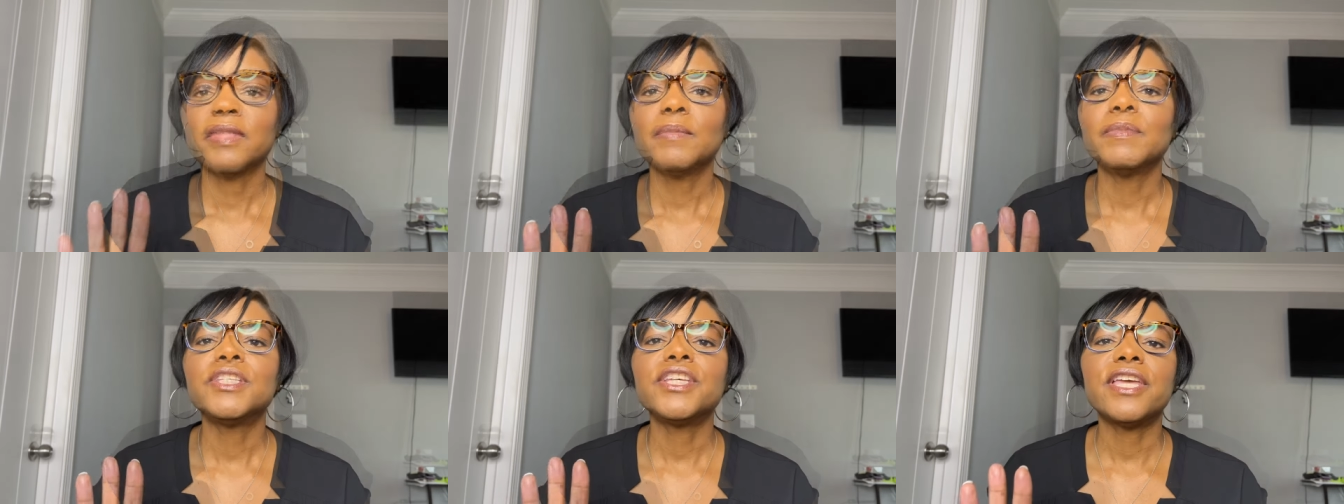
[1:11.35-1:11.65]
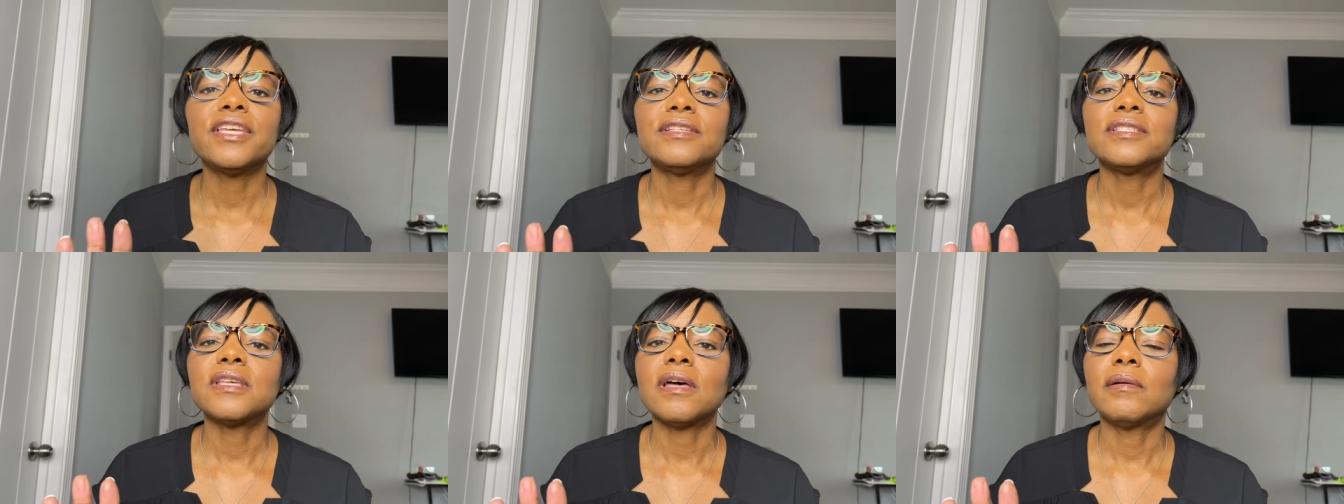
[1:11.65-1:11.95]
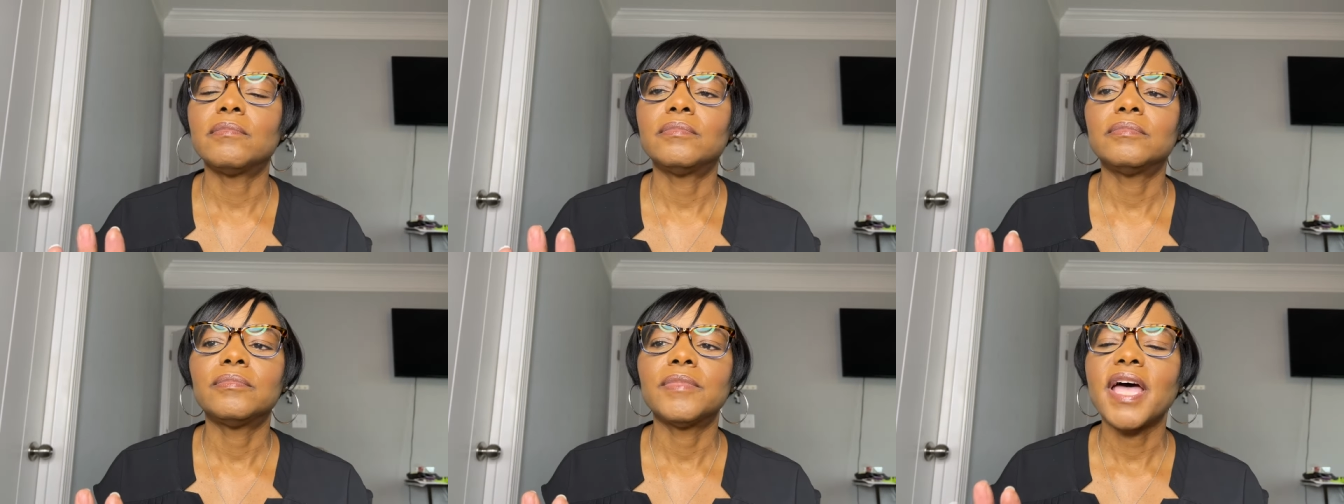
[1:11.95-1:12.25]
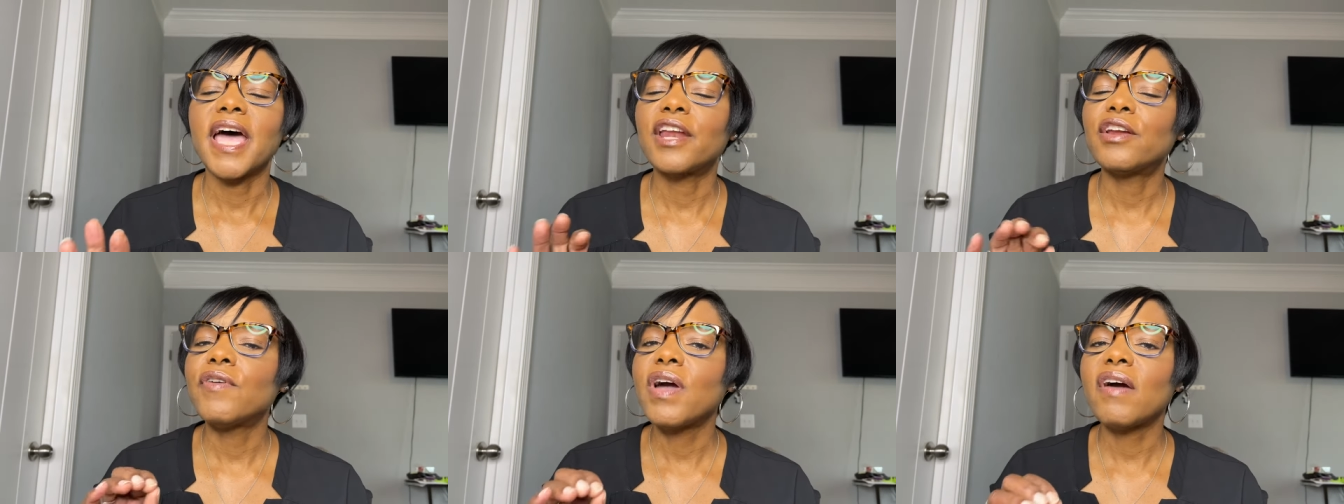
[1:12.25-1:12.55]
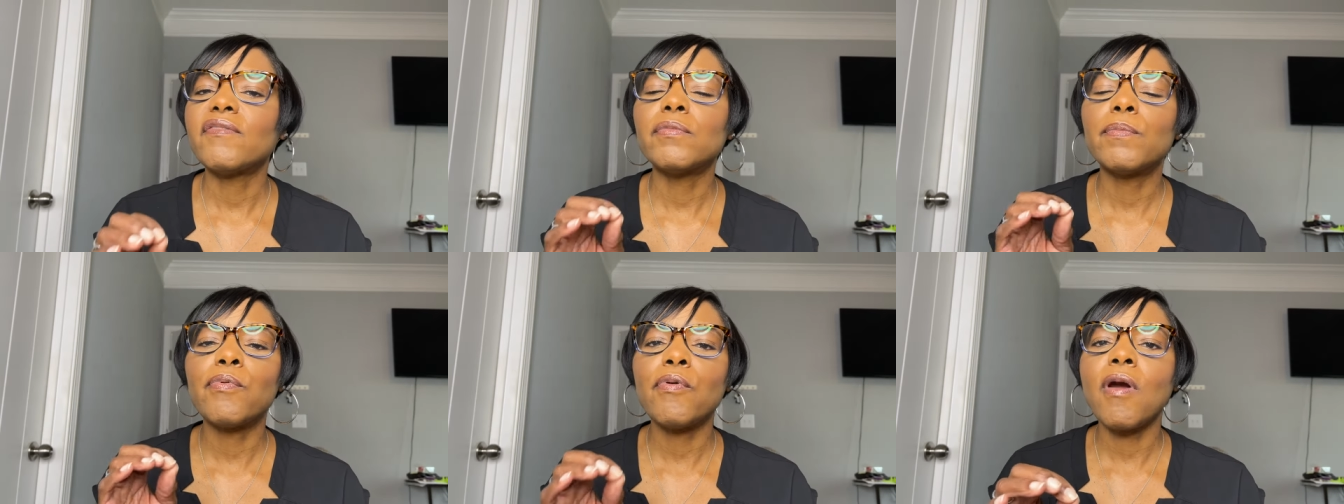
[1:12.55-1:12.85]
Let me tell you something. I don't
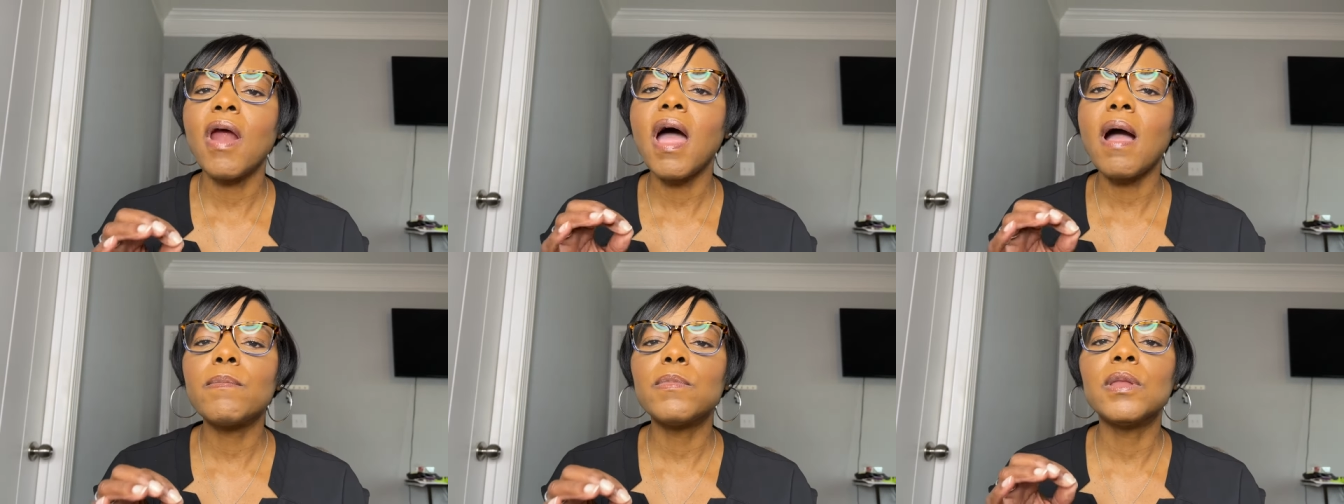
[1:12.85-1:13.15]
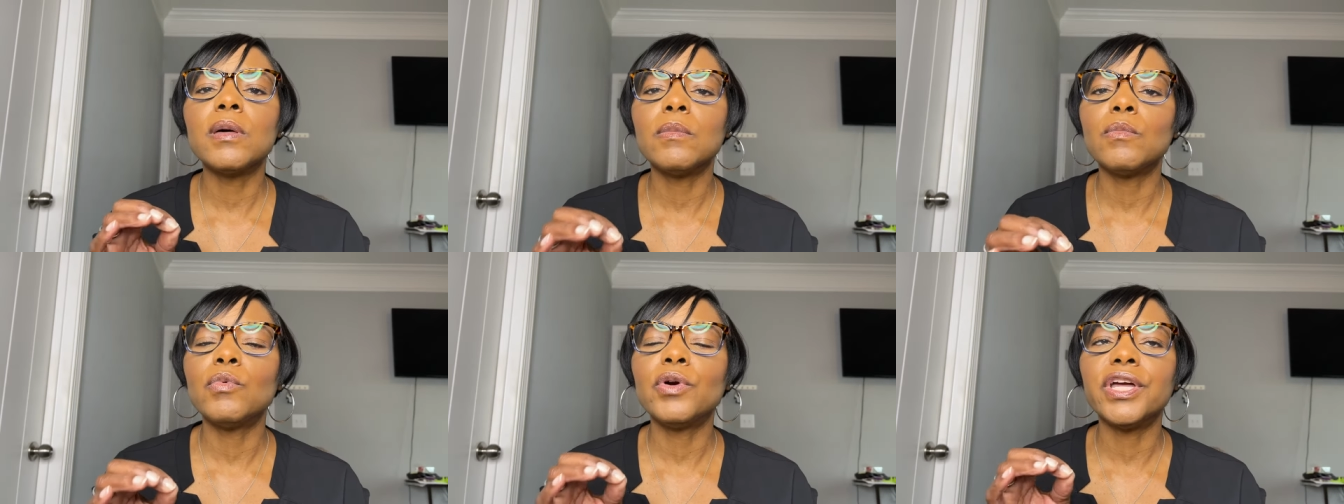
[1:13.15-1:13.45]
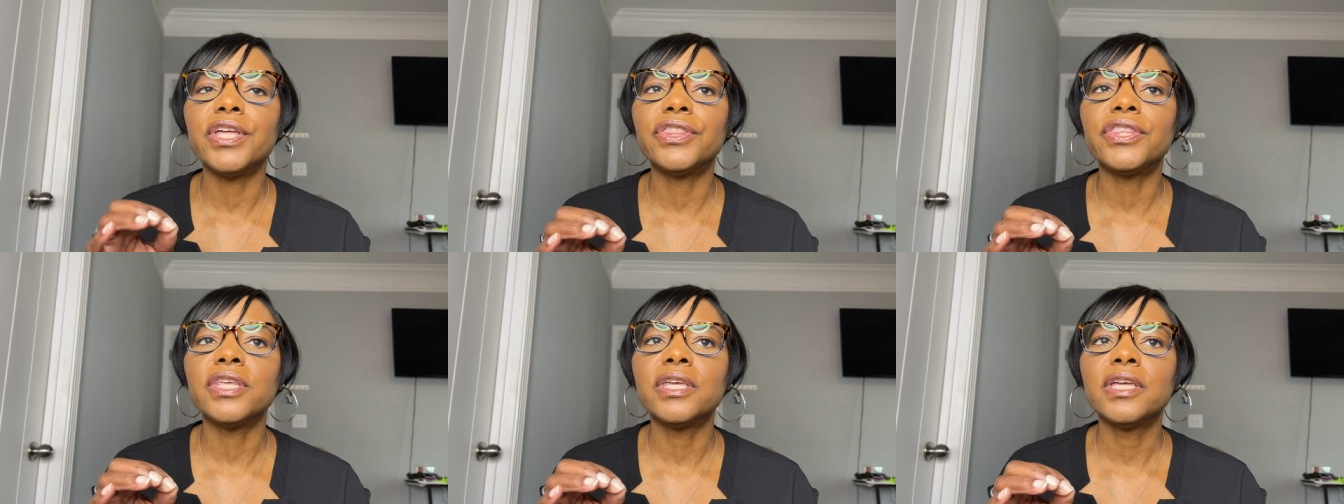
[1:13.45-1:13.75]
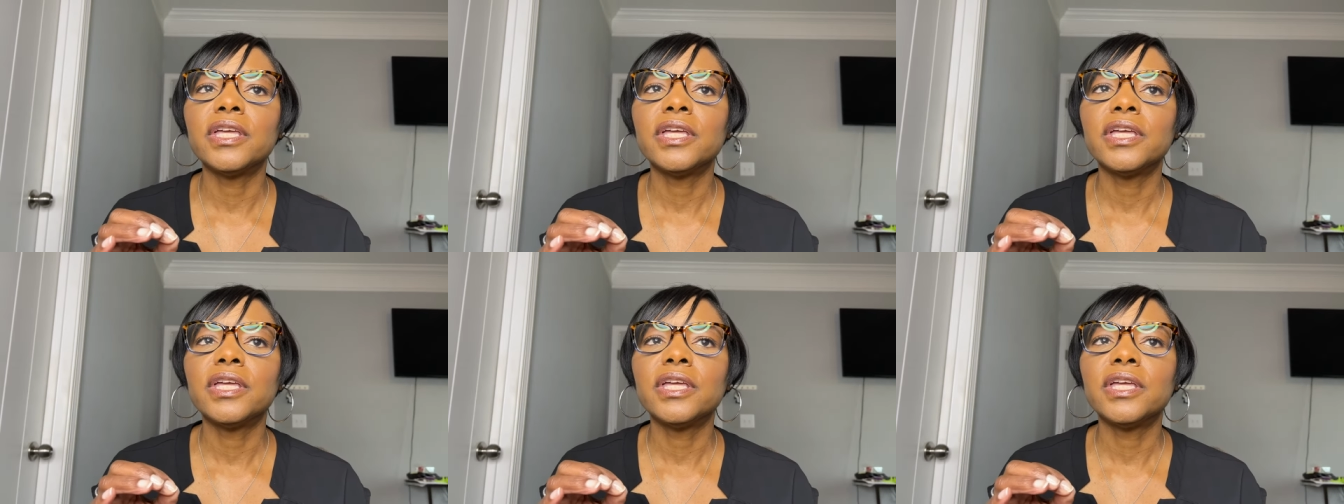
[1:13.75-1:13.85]
have a problem with